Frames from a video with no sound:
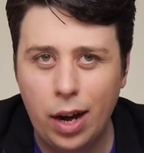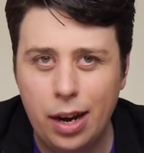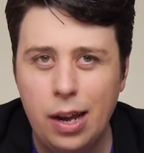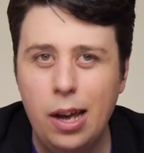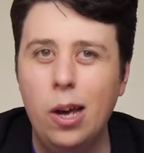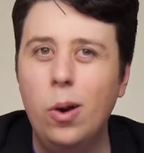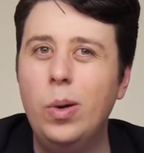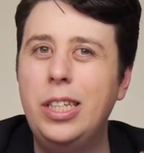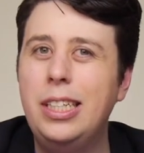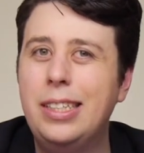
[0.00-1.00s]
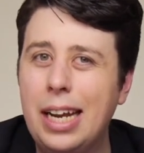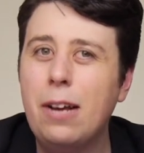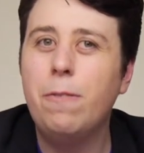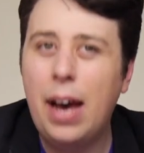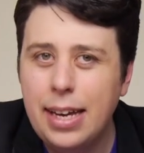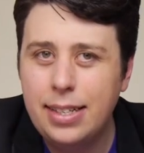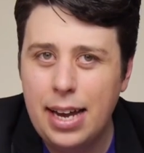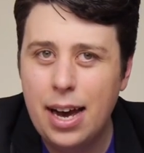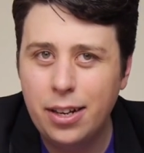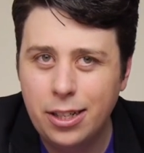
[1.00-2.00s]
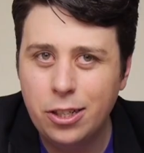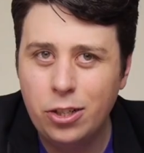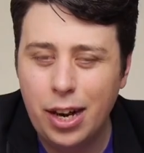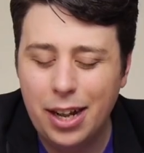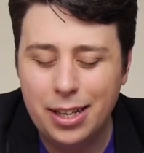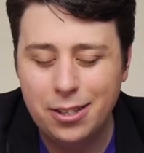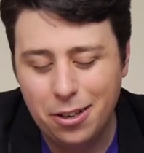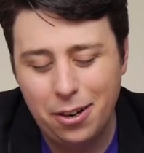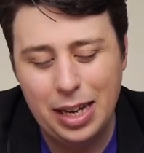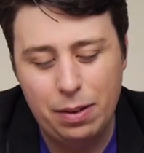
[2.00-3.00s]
one, which is getting phased out in Australia, so not